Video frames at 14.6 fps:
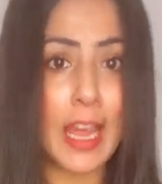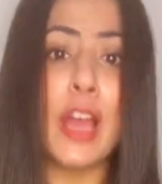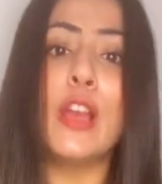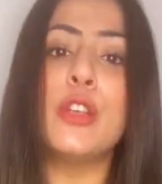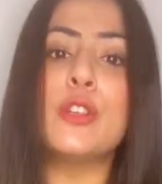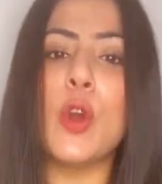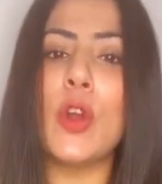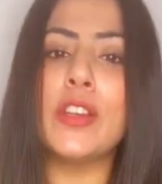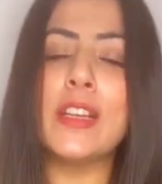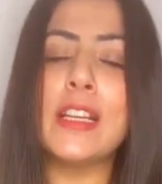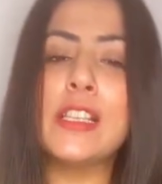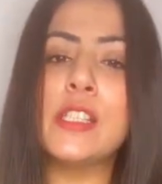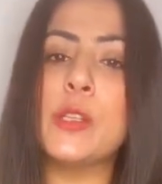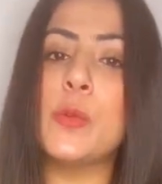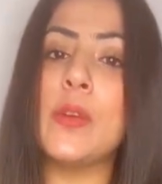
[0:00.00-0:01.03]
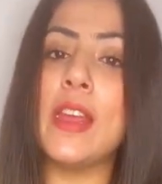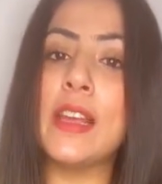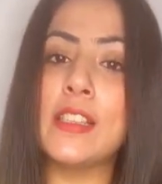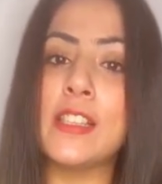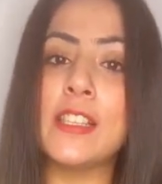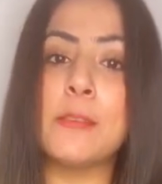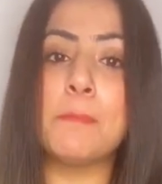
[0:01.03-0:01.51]
shortcuts to
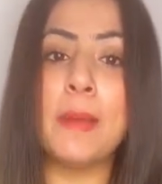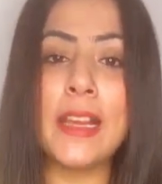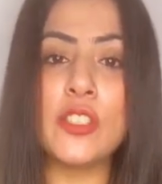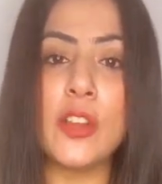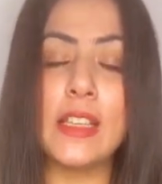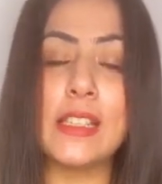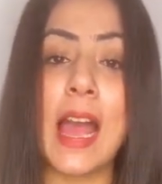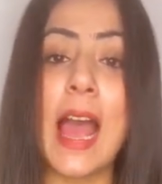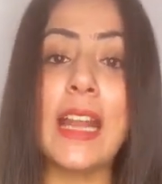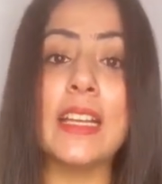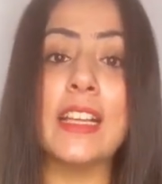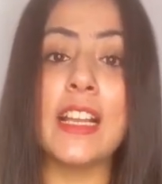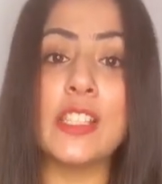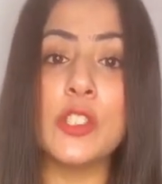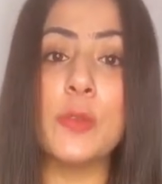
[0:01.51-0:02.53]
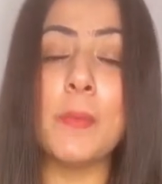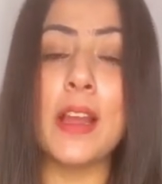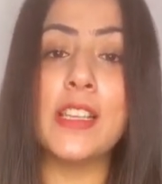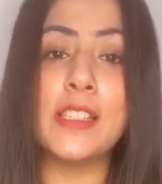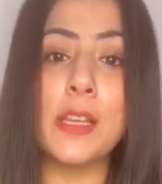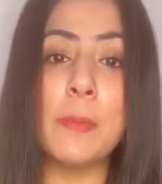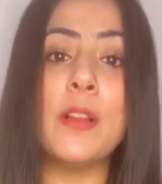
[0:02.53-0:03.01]
access pages and
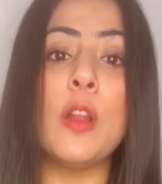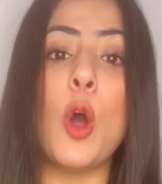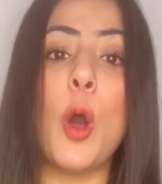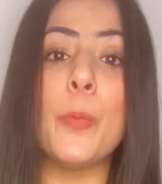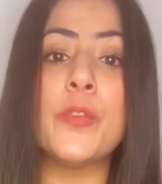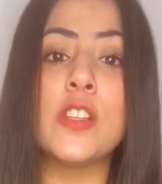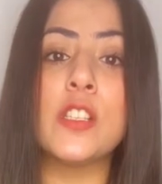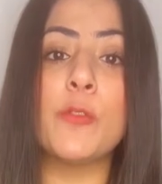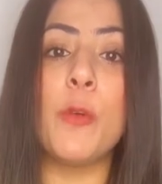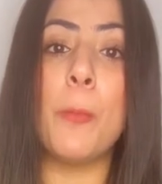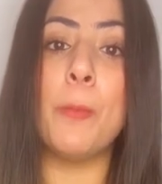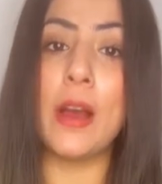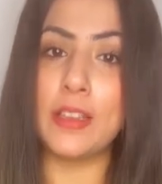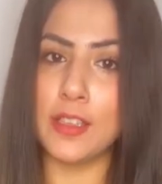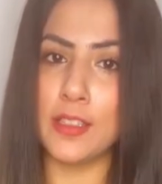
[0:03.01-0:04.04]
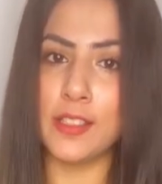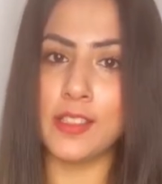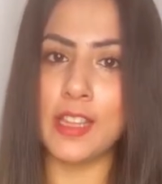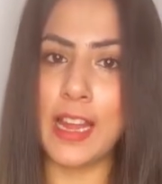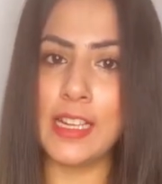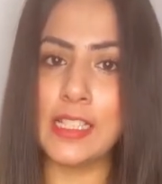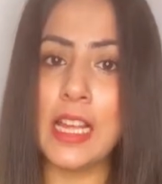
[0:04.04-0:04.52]
customizable options for button
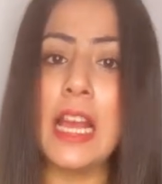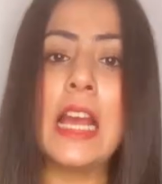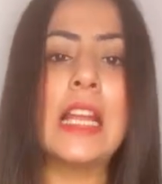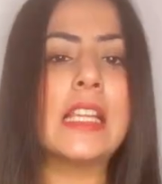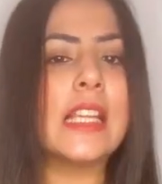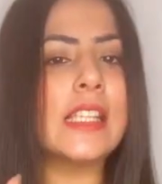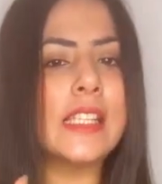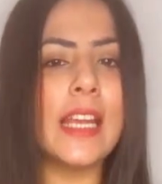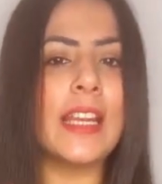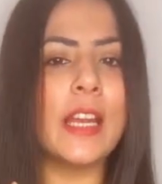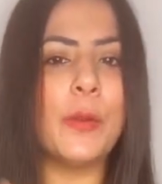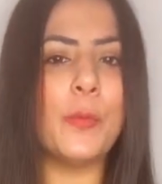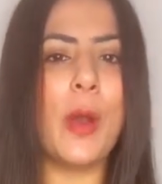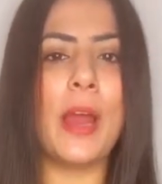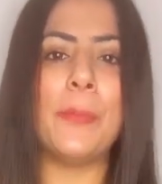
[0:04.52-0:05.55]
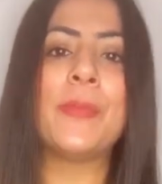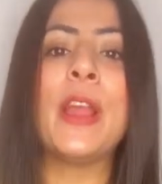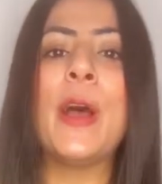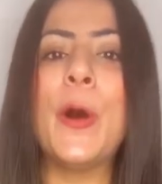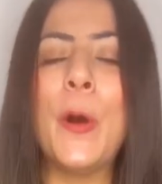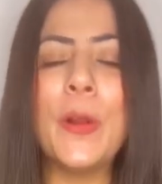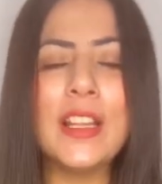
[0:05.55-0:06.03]
designs. The second one,
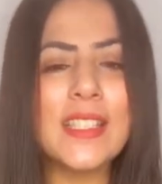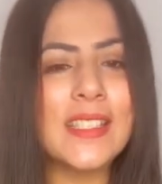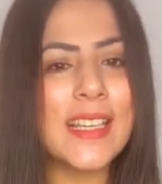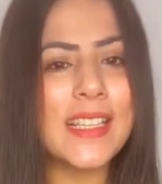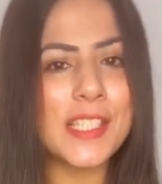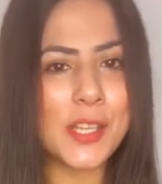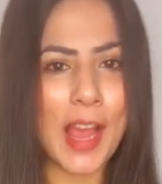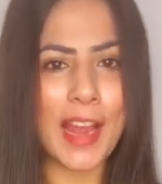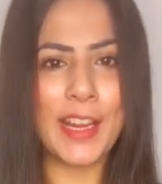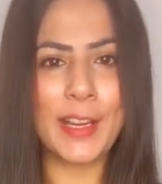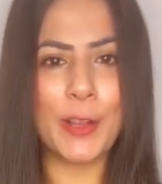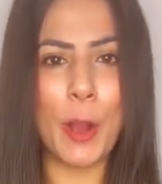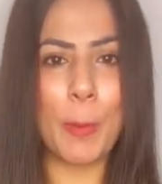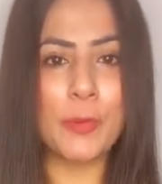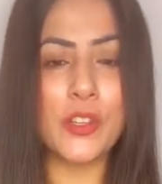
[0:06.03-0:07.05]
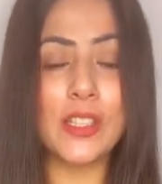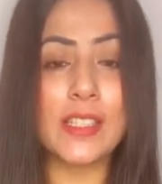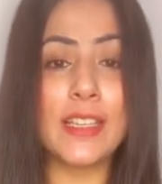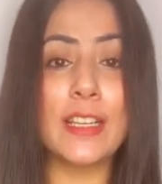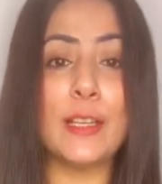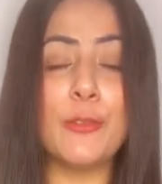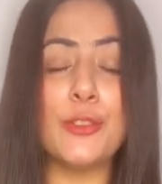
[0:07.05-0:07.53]
holistic styling options
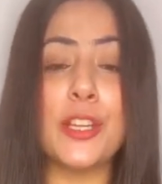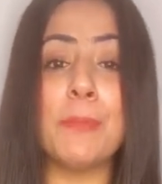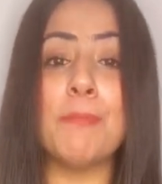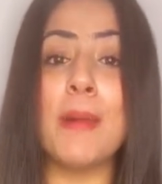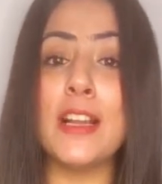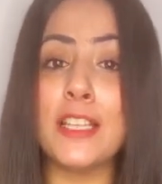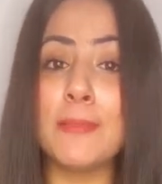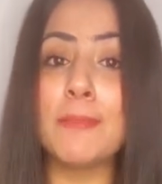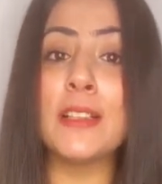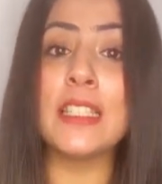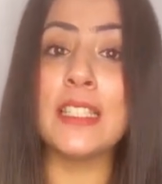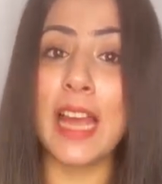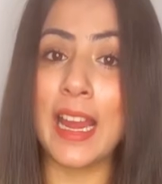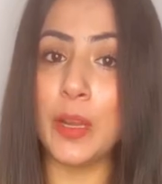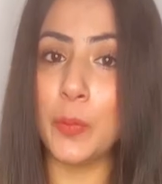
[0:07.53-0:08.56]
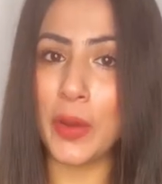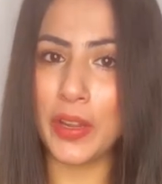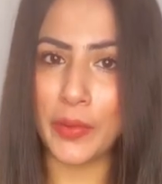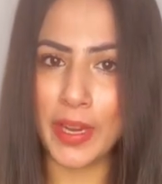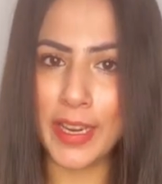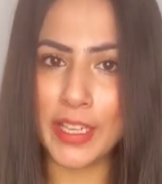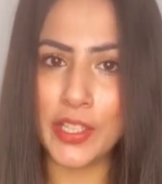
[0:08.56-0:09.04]
including multiple style
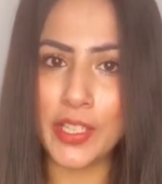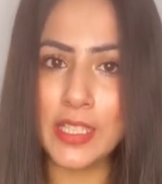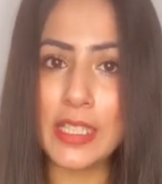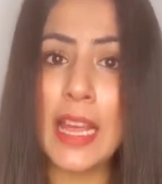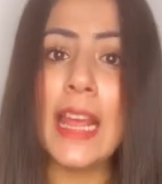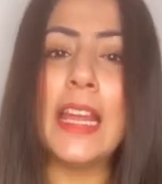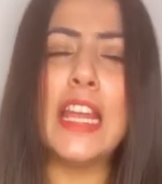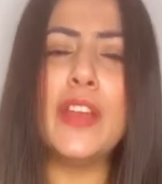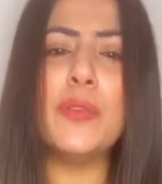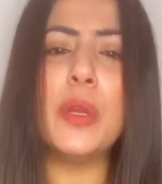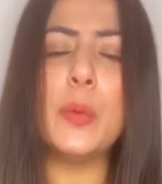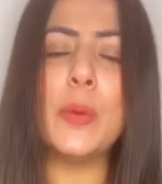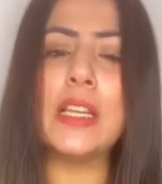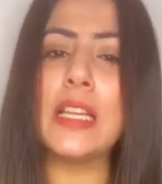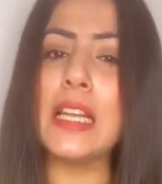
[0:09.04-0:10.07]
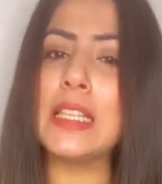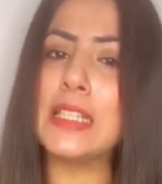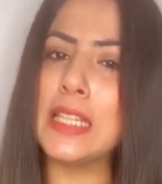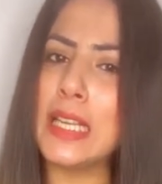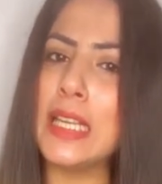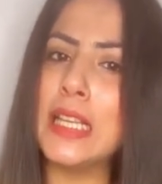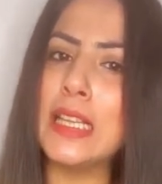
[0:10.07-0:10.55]
variations even within a
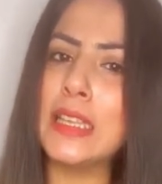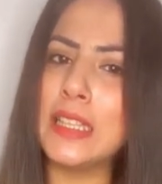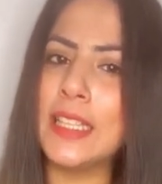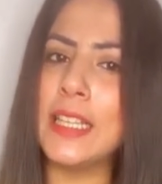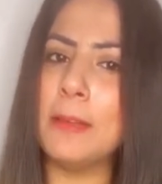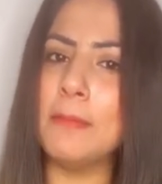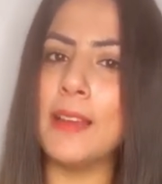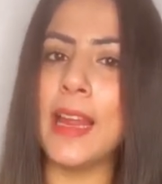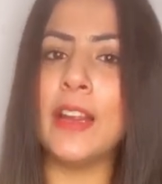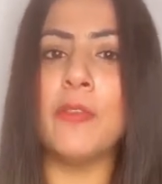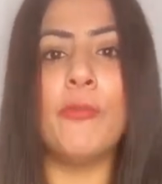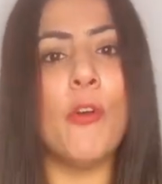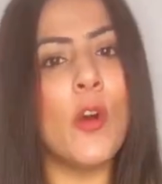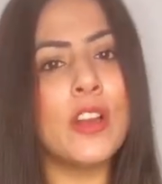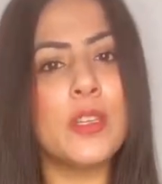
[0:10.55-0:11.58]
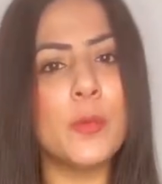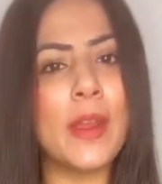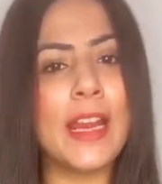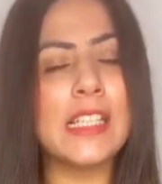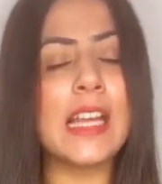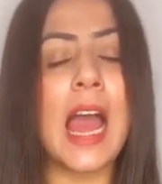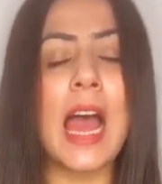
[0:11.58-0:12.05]
single theme like font
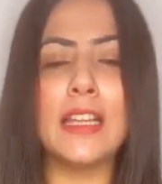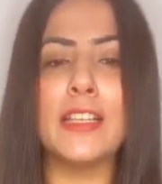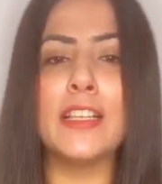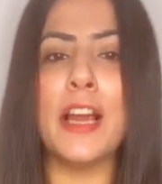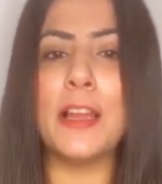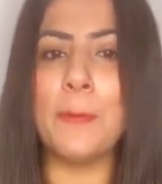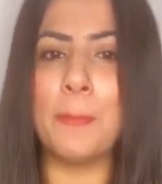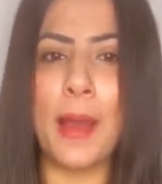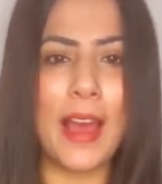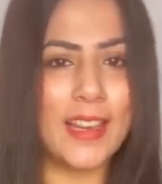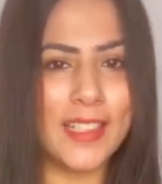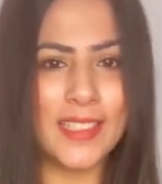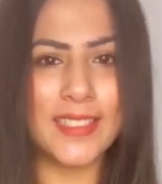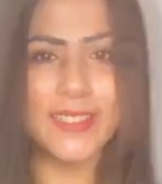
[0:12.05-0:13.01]
weight and the color palette.